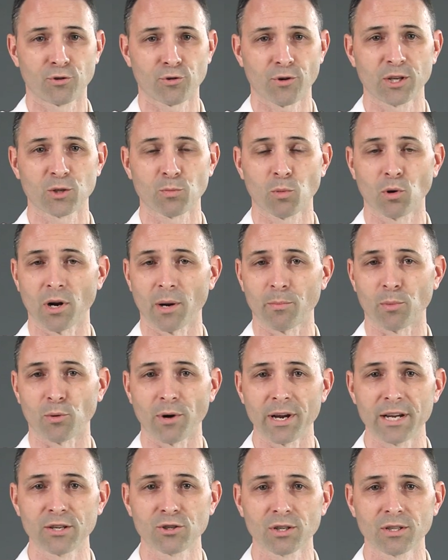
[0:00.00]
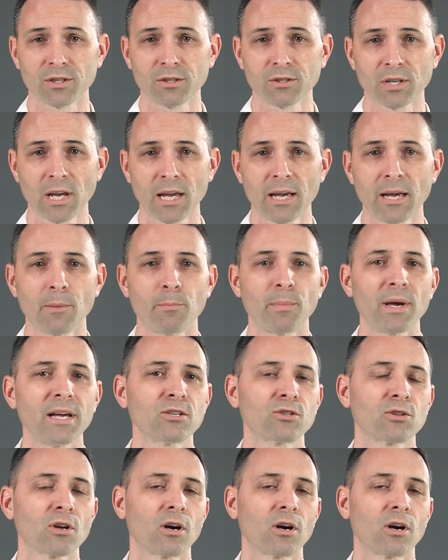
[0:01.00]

transport operations based